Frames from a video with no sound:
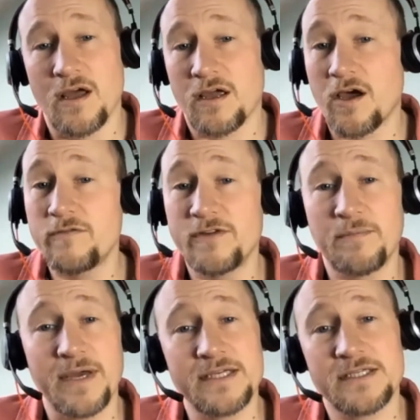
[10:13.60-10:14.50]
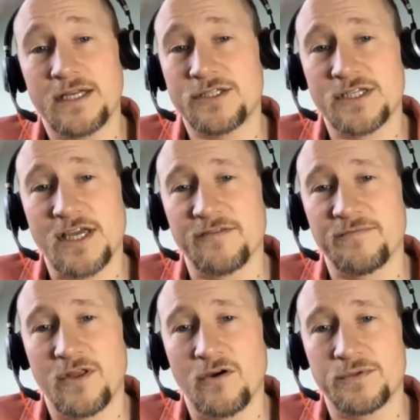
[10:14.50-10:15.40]
COVID basically just gave
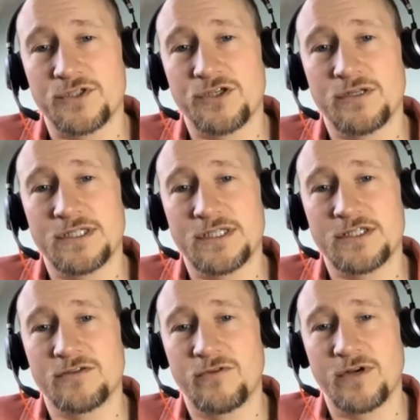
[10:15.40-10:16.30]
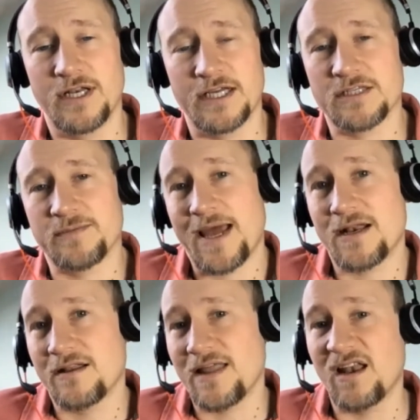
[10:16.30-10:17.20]
me the opportunity to really
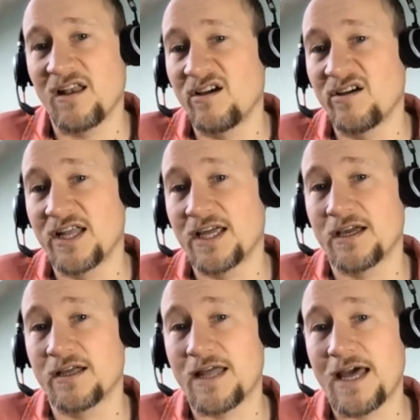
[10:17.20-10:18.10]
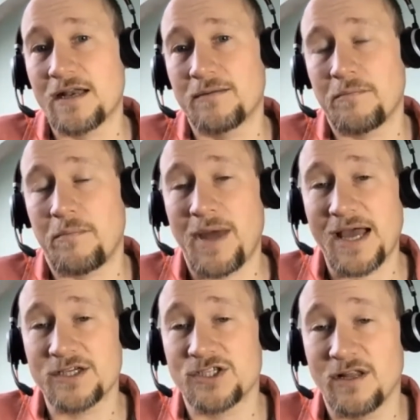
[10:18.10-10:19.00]
expand that learning and that
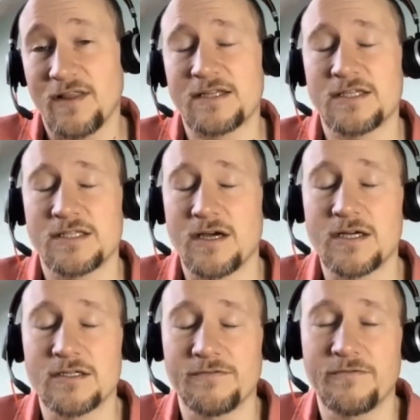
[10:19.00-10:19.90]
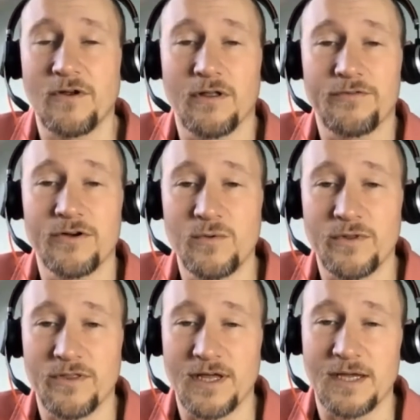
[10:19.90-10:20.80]
passion and that desire to follow through
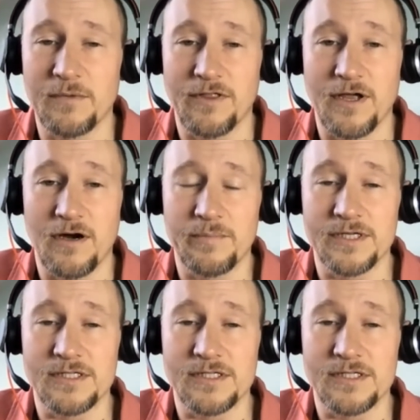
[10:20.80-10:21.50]
with the hypnotherapy.